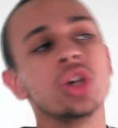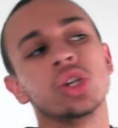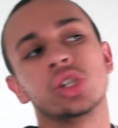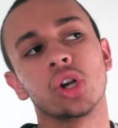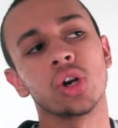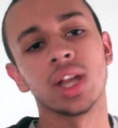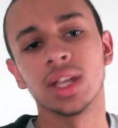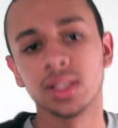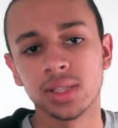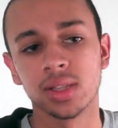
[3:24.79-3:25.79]
Sure,
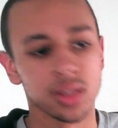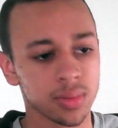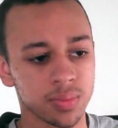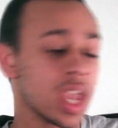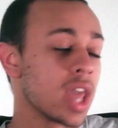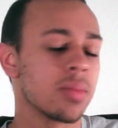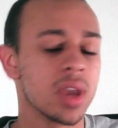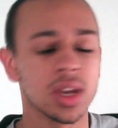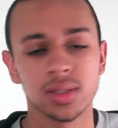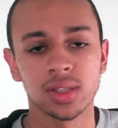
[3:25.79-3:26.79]
it's the
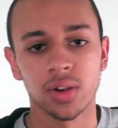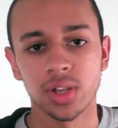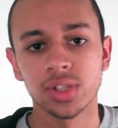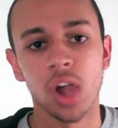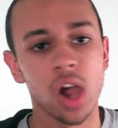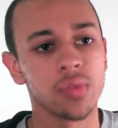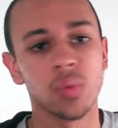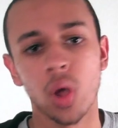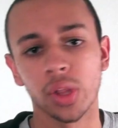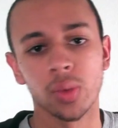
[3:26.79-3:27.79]
animated series of
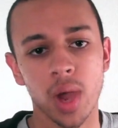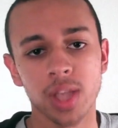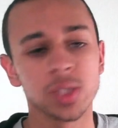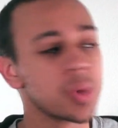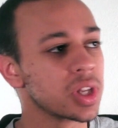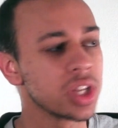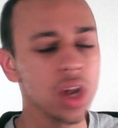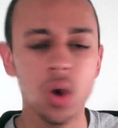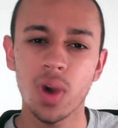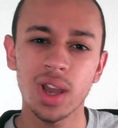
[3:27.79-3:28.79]
Wally West, but you
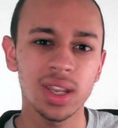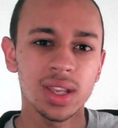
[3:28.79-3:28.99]
know what?